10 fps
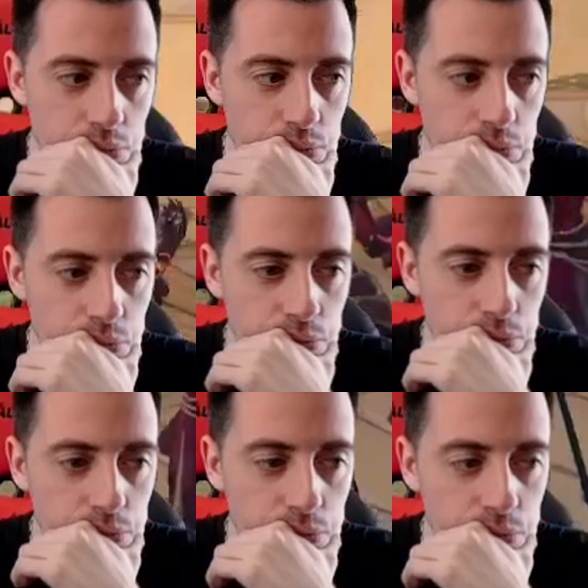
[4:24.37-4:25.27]

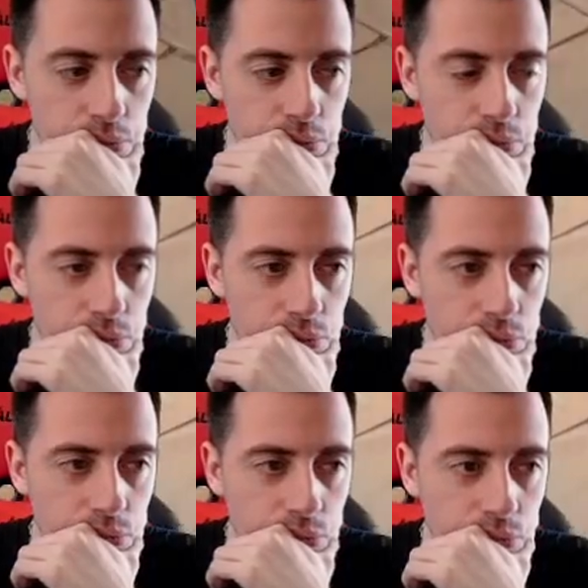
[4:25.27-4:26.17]

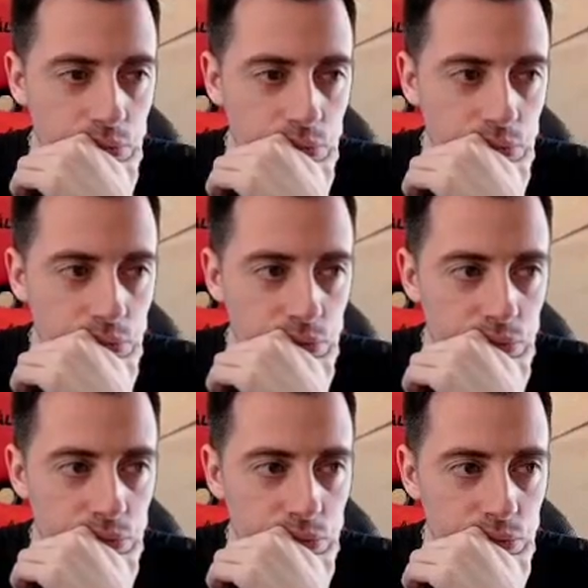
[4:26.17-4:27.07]

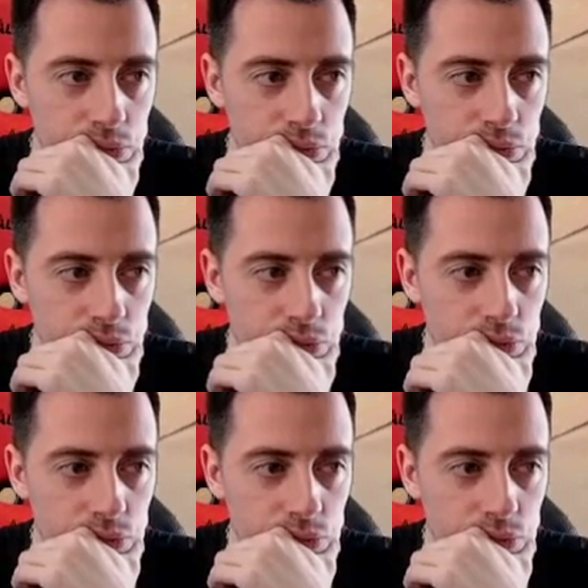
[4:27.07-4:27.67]
Nothing is said.